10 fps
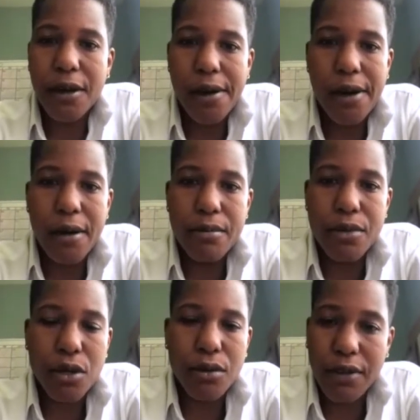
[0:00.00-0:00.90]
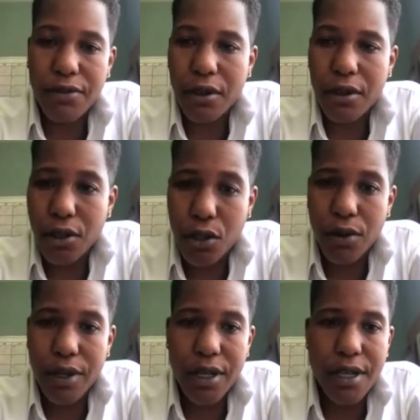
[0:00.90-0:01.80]
So definitely
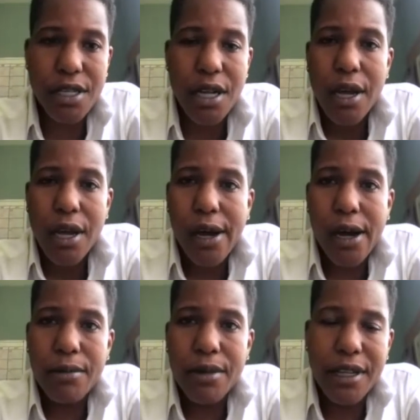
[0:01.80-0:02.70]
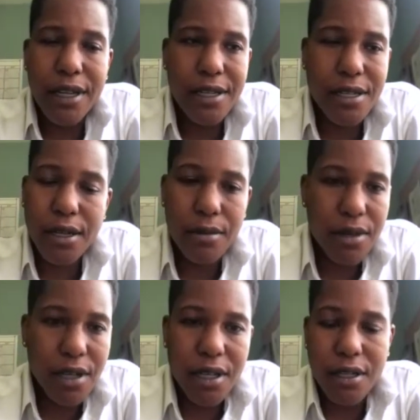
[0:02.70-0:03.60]
join us. And that's going to be
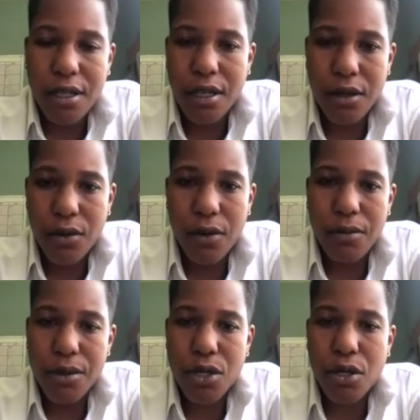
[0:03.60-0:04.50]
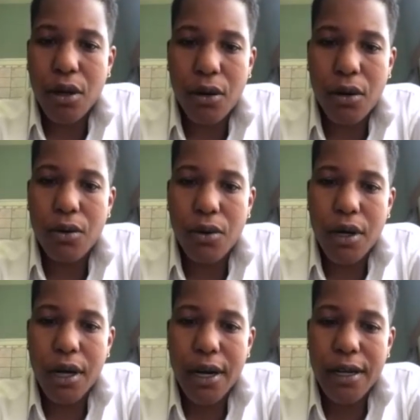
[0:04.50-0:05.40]
a continuum. So
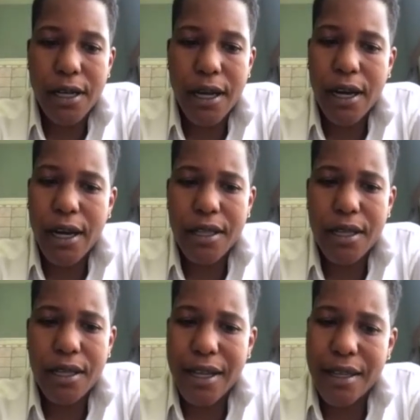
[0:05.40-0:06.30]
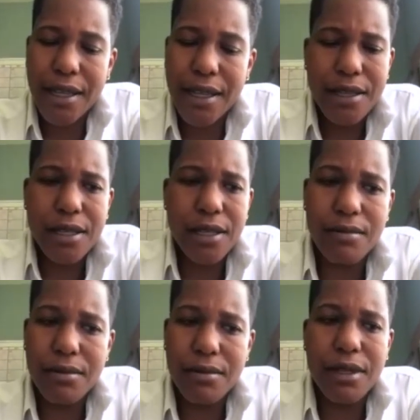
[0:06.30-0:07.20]
yeah, I think
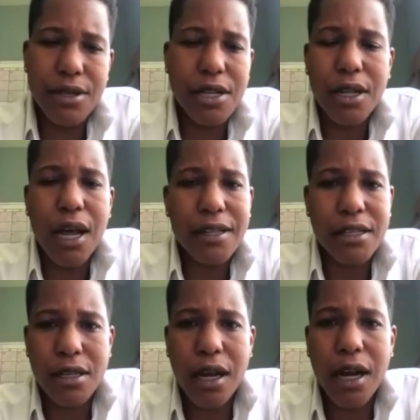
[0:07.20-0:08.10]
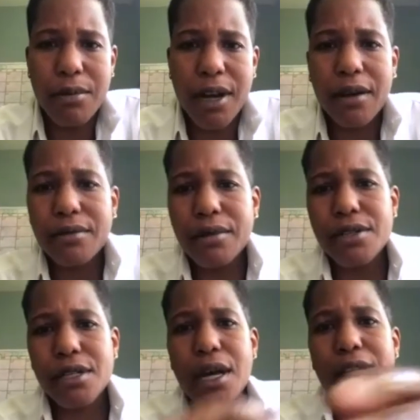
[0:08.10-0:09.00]
there's a lot to talk about. There's
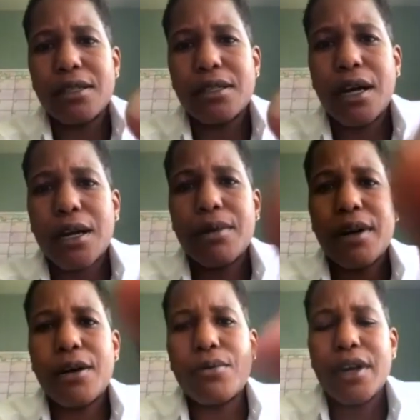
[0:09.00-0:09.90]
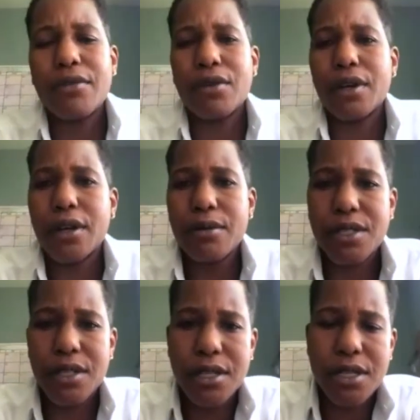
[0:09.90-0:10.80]
a lot to talk about whenever it comes
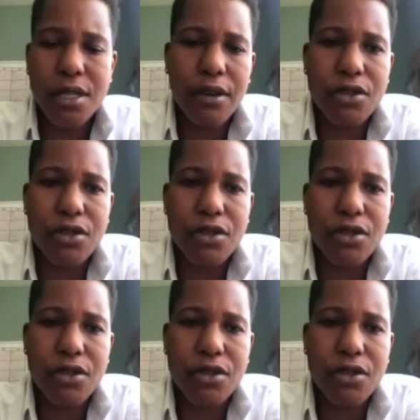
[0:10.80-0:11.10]
to this stuff.